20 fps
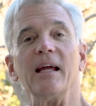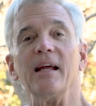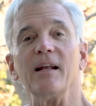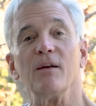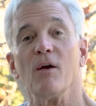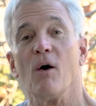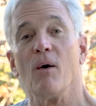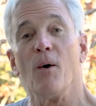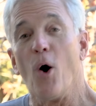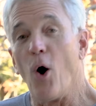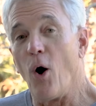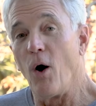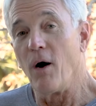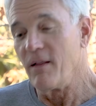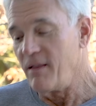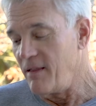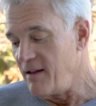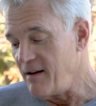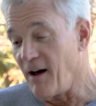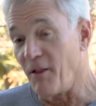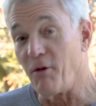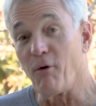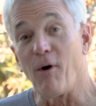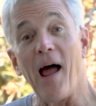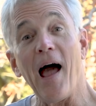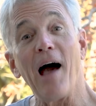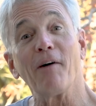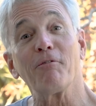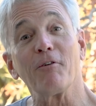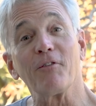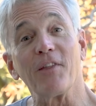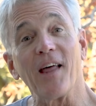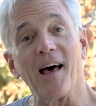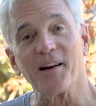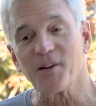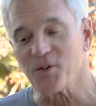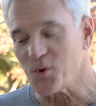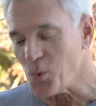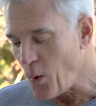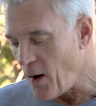eat the other half of
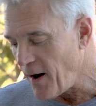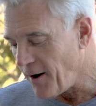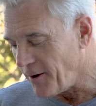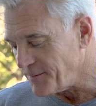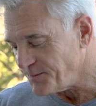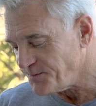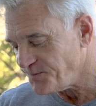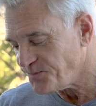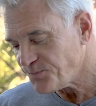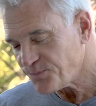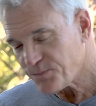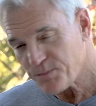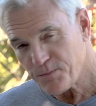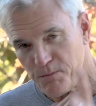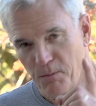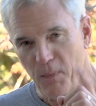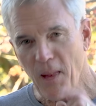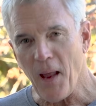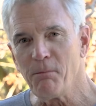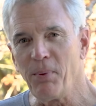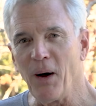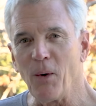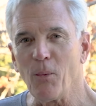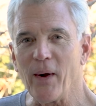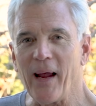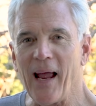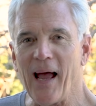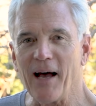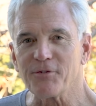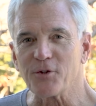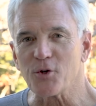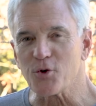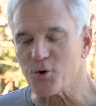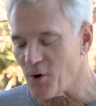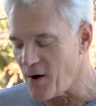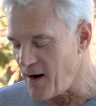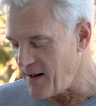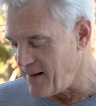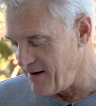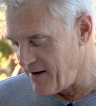that as well. But we have to
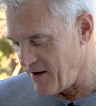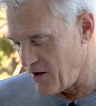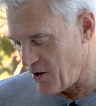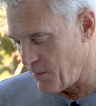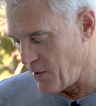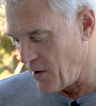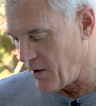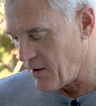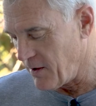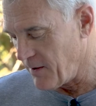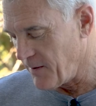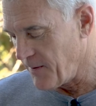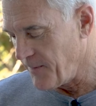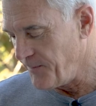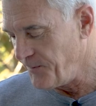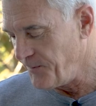try the other burger.